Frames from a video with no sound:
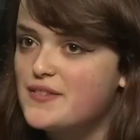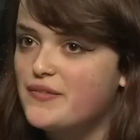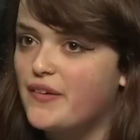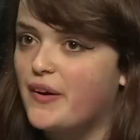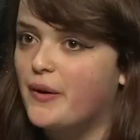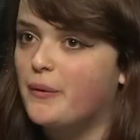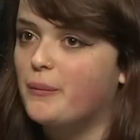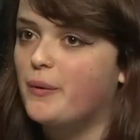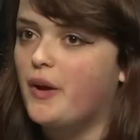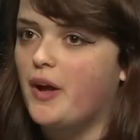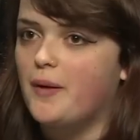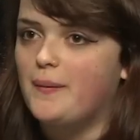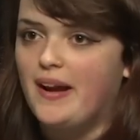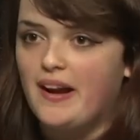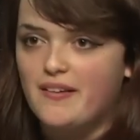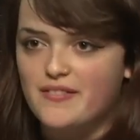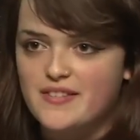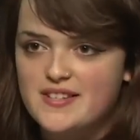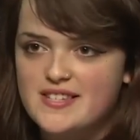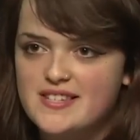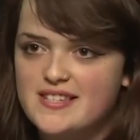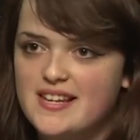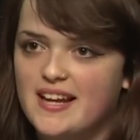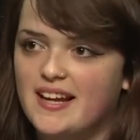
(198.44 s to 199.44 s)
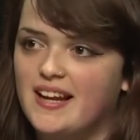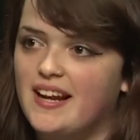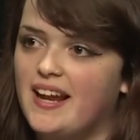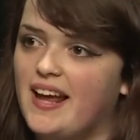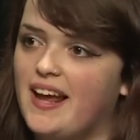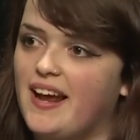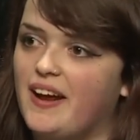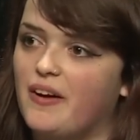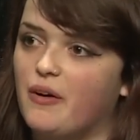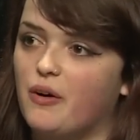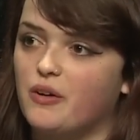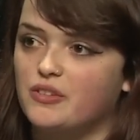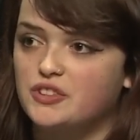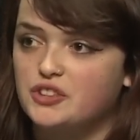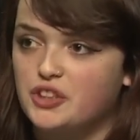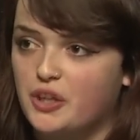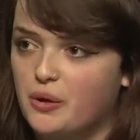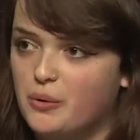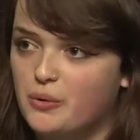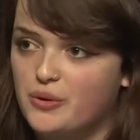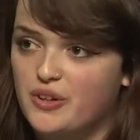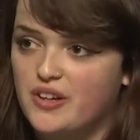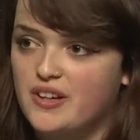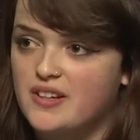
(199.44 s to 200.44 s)
this film, coming out of the ceiling on
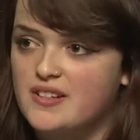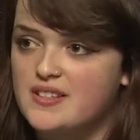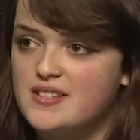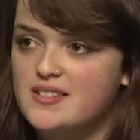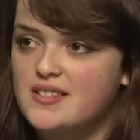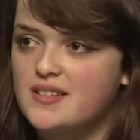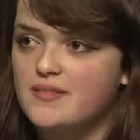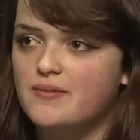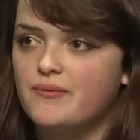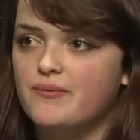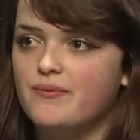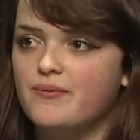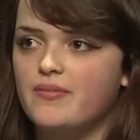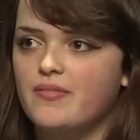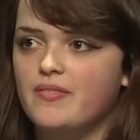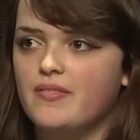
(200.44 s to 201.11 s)
shoulders. Yep.